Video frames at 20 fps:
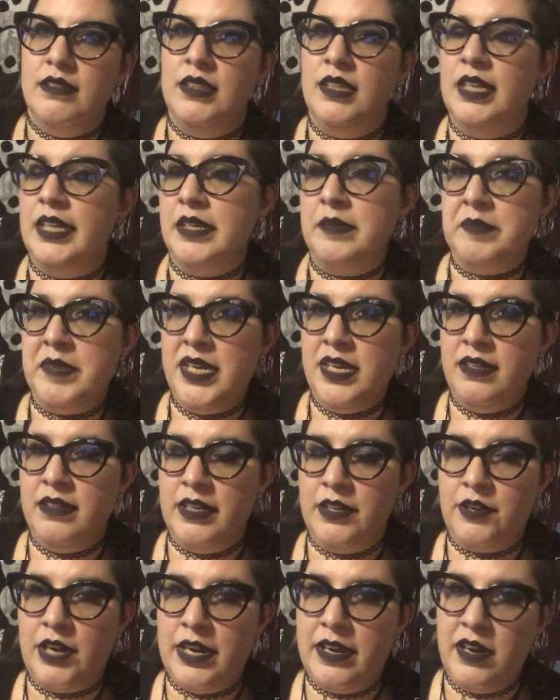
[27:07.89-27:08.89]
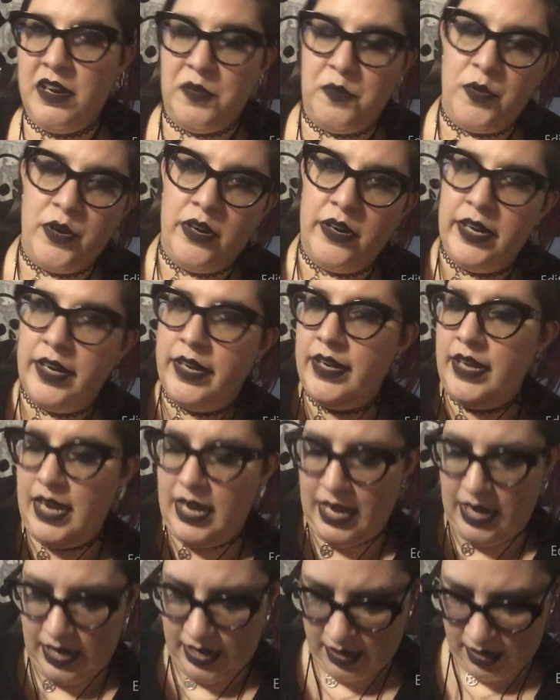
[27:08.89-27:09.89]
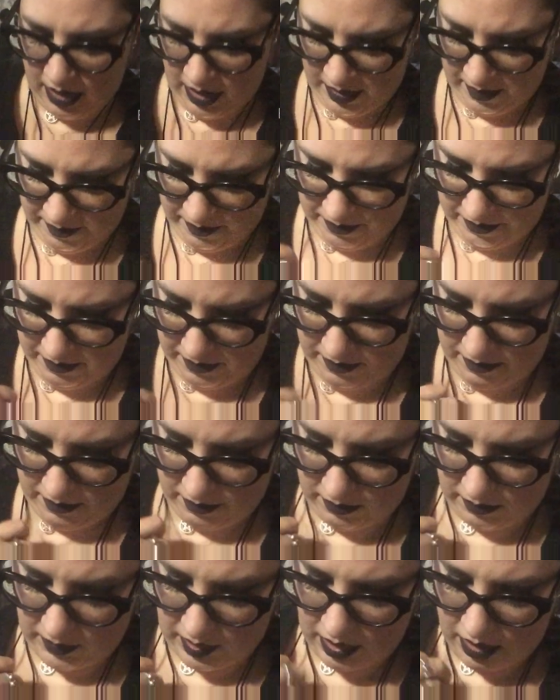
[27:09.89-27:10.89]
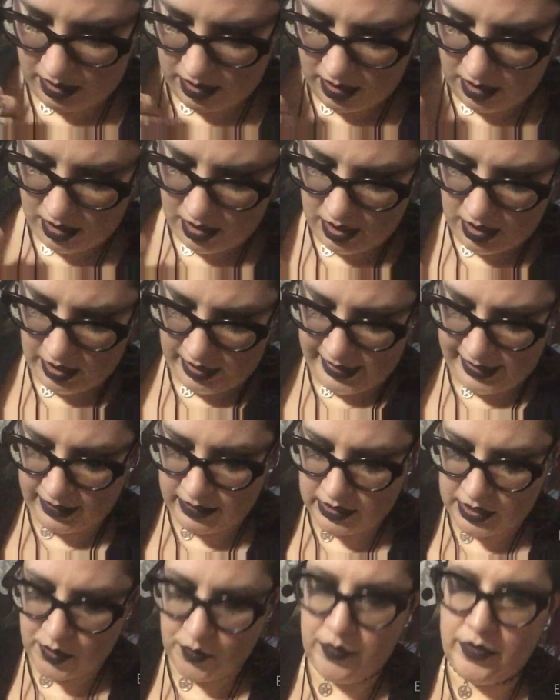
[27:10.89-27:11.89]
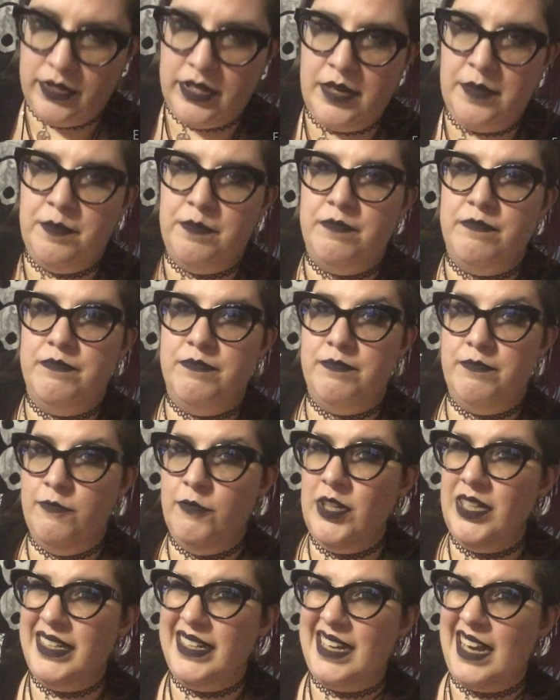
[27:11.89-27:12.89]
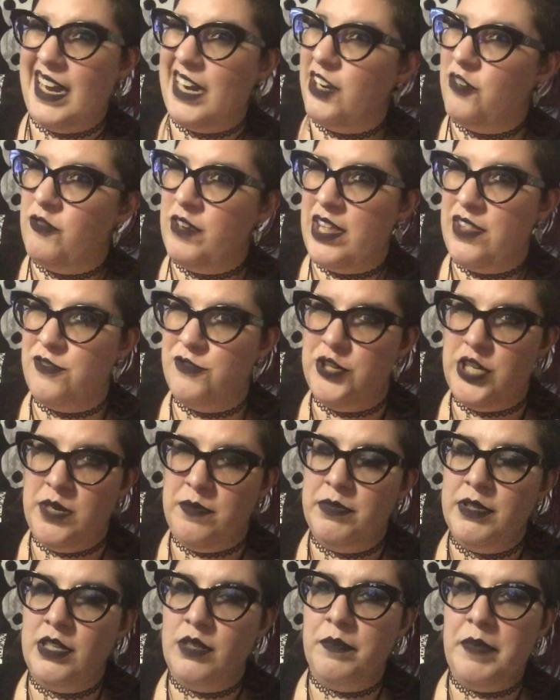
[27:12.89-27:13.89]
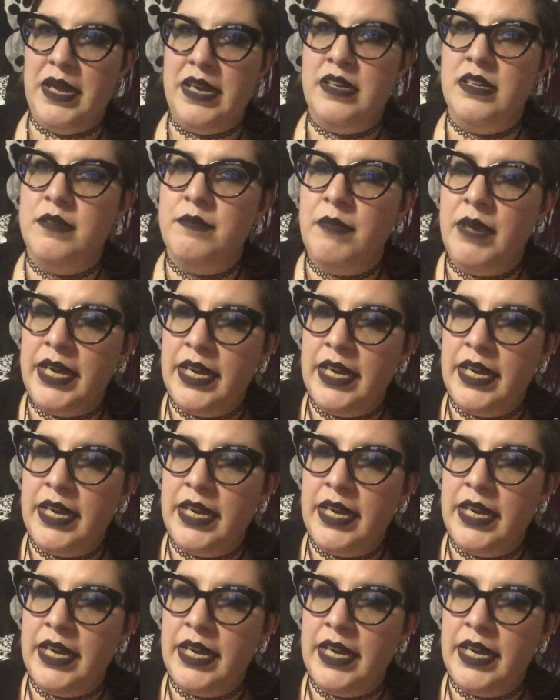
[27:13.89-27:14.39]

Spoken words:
Like me, right now I'm wearing a necklace with a really kind of rather cheap little pendant.